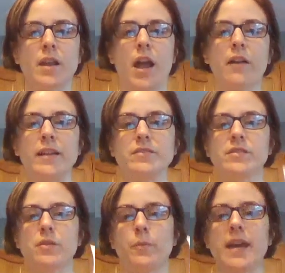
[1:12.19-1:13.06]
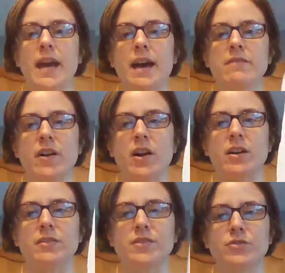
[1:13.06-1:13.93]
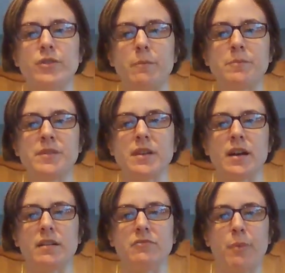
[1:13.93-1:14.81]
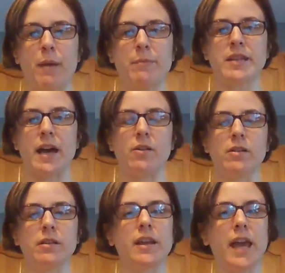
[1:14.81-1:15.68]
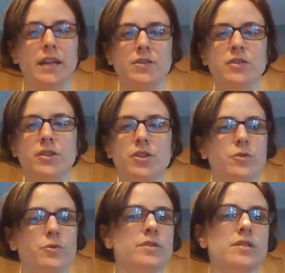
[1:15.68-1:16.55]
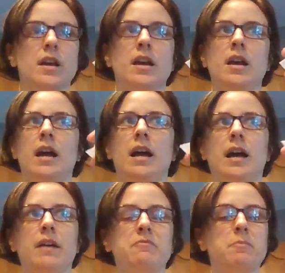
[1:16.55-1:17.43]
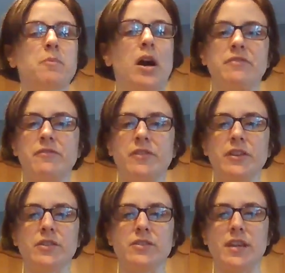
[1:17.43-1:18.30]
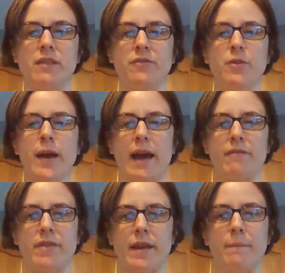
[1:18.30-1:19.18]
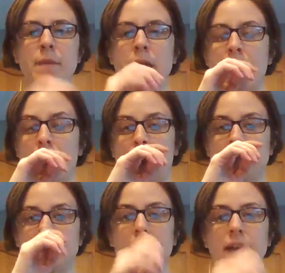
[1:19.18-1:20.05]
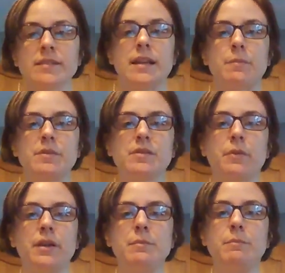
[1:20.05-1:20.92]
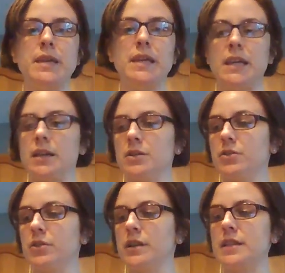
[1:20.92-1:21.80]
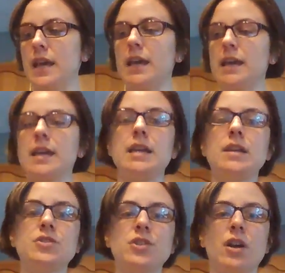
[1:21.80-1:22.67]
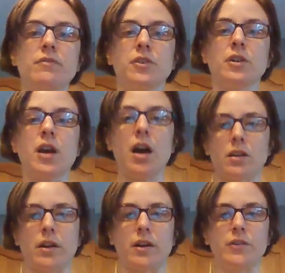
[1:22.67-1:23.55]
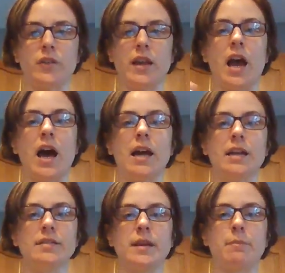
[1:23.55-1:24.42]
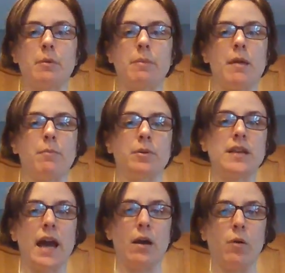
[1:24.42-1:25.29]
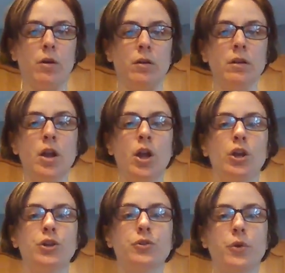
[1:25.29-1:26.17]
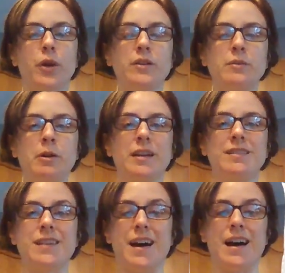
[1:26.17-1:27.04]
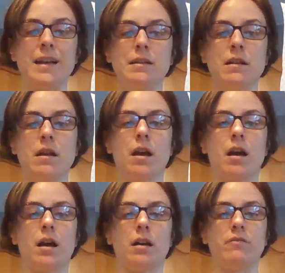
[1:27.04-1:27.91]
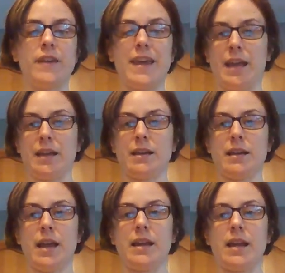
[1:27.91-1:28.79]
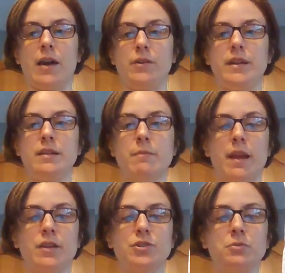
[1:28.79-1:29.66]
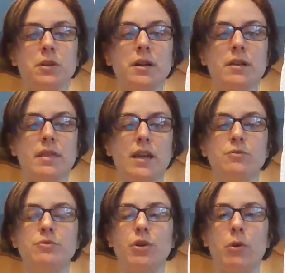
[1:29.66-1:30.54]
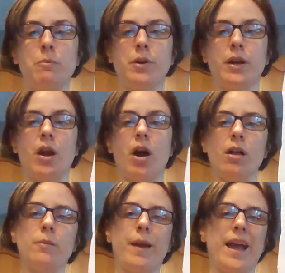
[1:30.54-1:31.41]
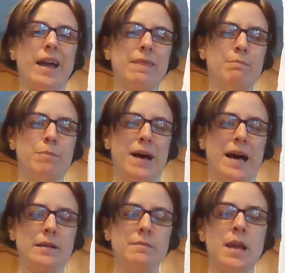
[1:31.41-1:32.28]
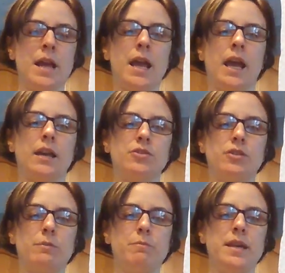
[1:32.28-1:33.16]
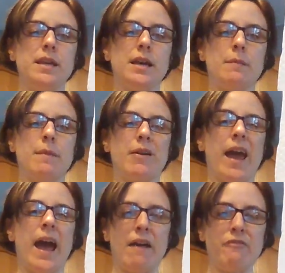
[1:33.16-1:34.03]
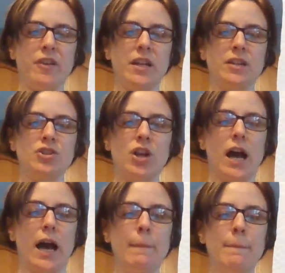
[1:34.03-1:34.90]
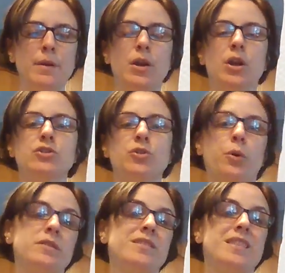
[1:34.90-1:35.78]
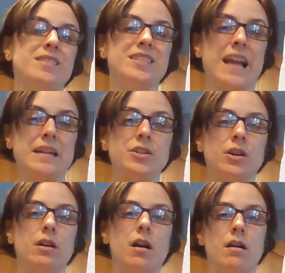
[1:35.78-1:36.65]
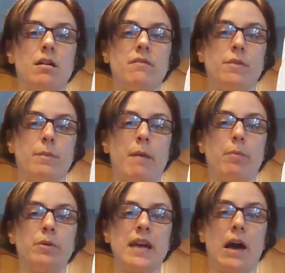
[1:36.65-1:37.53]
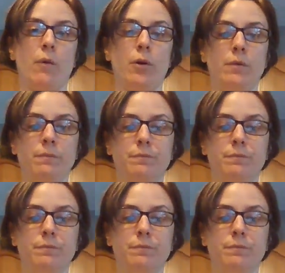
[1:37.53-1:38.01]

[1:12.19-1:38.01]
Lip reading: All right, so we have our strips of paper towel. Again, you can use coffee filters if you have them. And the next step is going to be, you're going to take each of your colors and on a separate paper towel, you're going to put a dot of ink. And now you need to make sure that you don't put it all the way at the bottom. It should be about 1/2 inch up towards the center of the paper towel.